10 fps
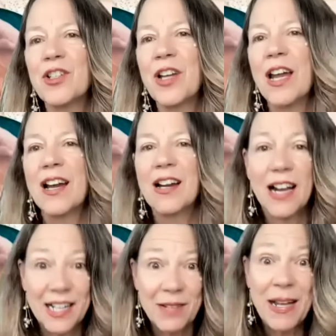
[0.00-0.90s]
share.
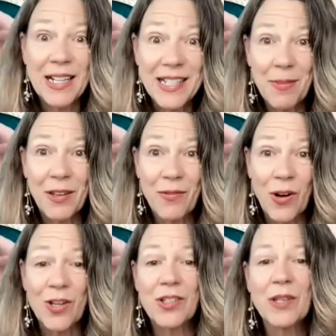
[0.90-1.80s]
I did make something
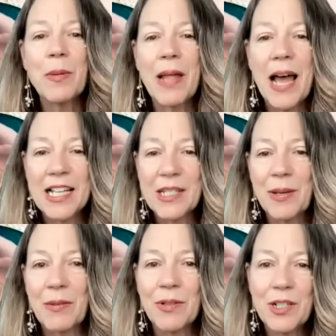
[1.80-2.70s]
for you. Some people ask
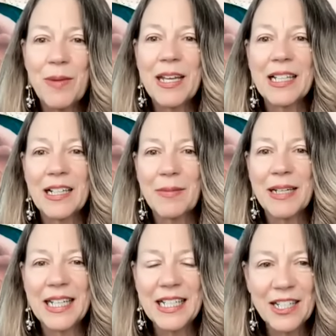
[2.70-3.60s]
me, would you make it a little bit
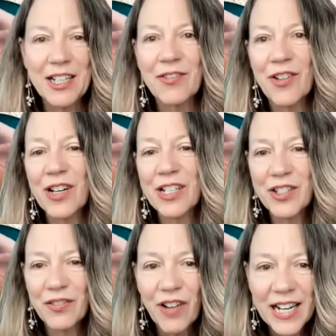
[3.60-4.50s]
easier for us
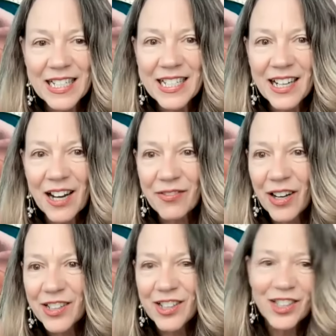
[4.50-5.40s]
to find stuff
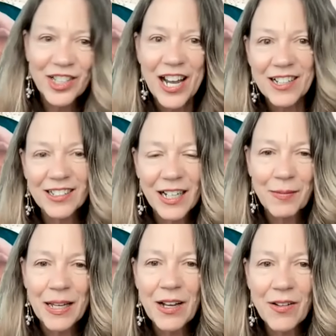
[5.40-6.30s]
on your channel? And
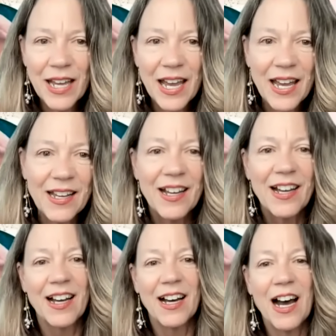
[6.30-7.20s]
I'm like, okay.
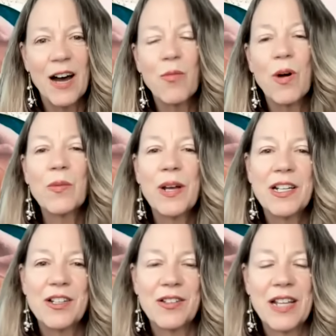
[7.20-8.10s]
Um, one way
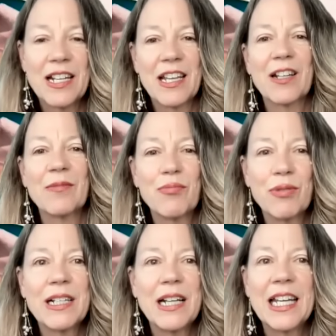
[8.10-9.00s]
to do that is I could
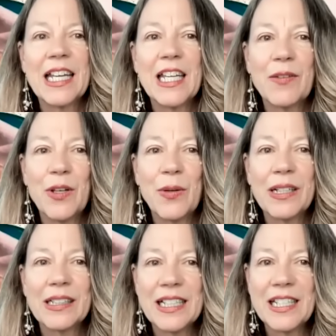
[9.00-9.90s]
print, I could give you
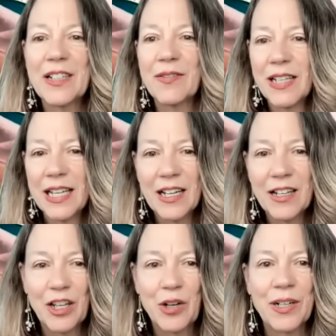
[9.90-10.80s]
a list of the,
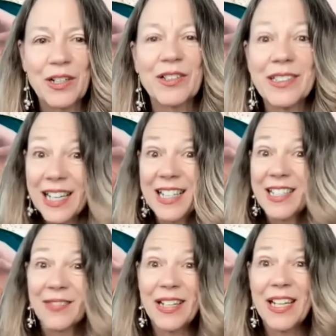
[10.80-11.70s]
the critical
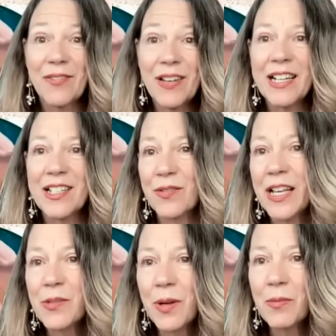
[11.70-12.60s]
dates of any event. So
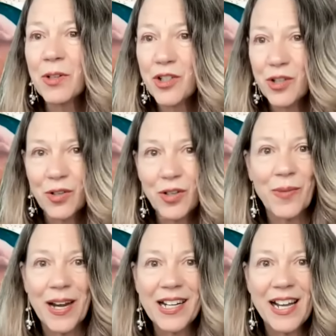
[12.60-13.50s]
that's what I'm going to show you
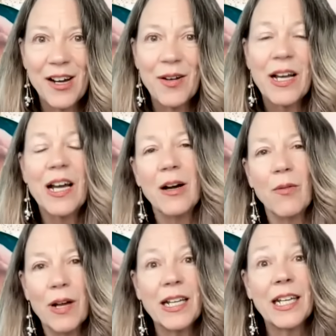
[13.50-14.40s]
right now. I
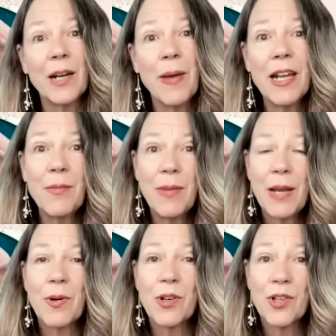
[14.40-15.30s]
want you to get a pen and
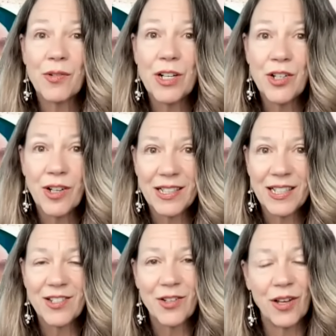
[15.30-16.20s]
paper or screenshot
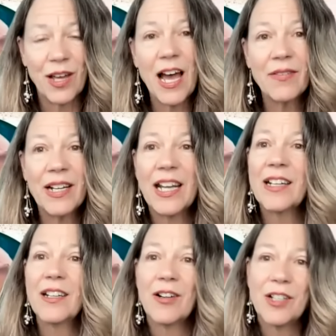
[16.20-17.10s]
this so you'll have it
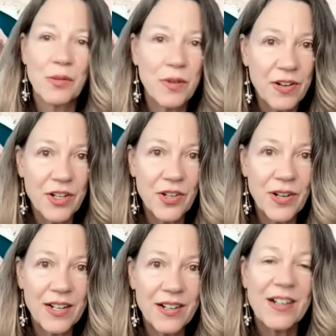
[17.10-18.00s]
handy on your
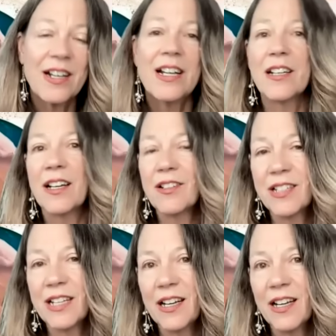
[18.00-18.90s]
refrigerator to
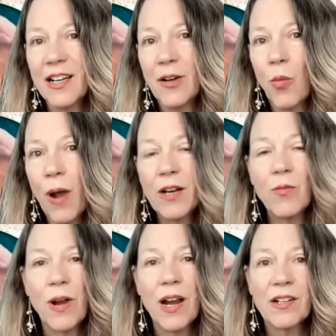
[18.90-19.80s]
understand when
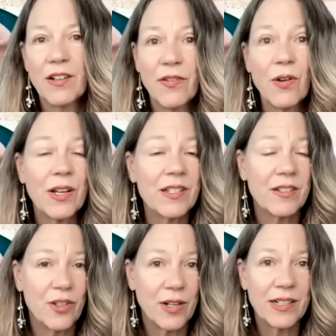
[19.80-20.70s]
and where to focus
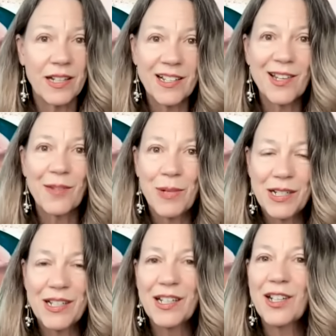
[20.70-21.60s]
during this
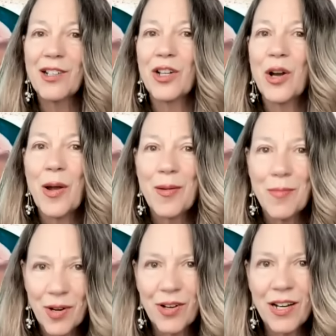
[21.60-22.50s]
particular
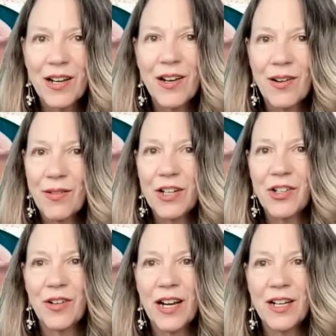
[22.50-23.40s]
Mercury
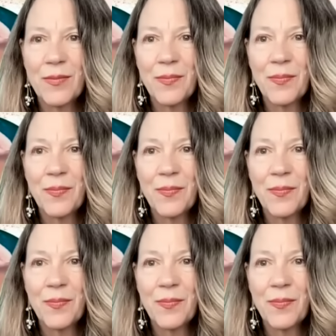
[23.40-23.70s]
retrograde